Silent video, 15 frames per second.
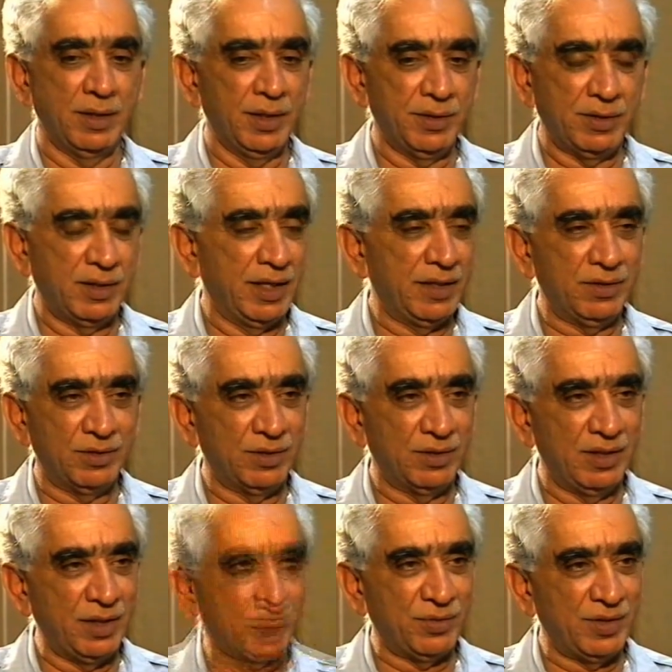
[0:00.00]
And
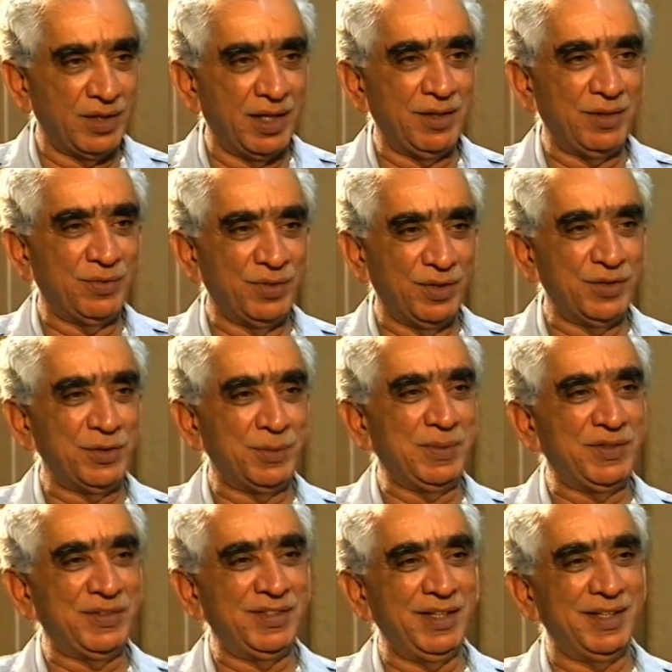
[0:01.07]
let that first
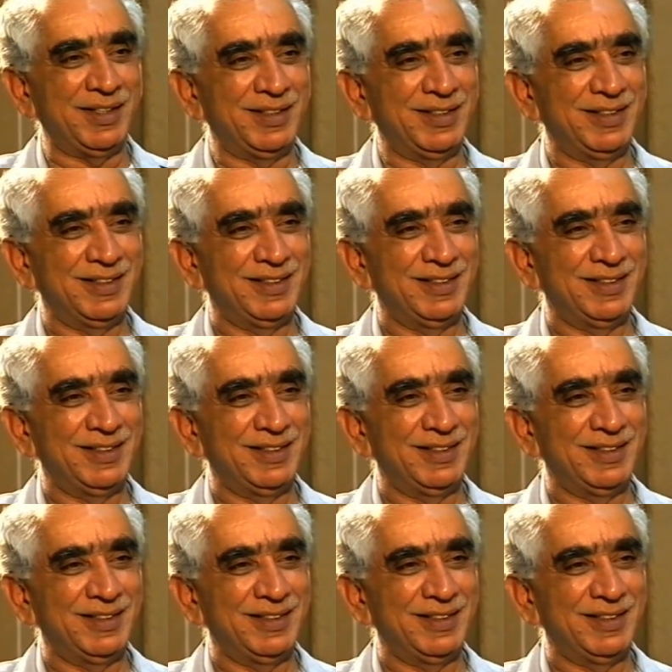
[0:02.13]
be said.